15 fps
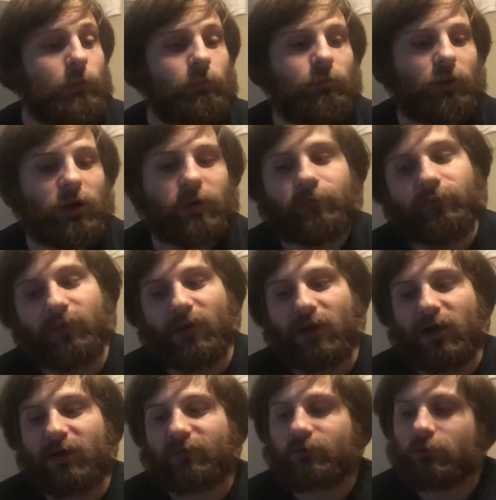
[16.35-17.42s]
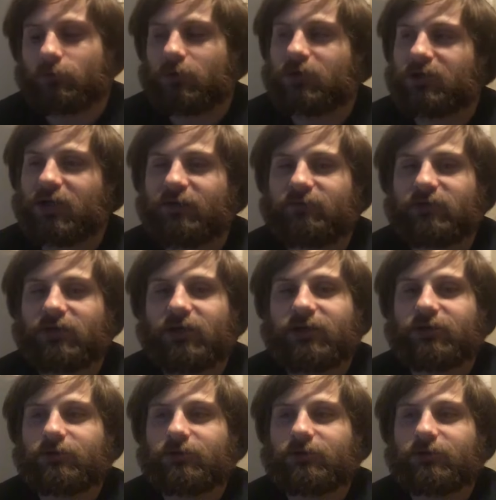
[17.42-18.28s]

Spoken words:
But after a really heavy day,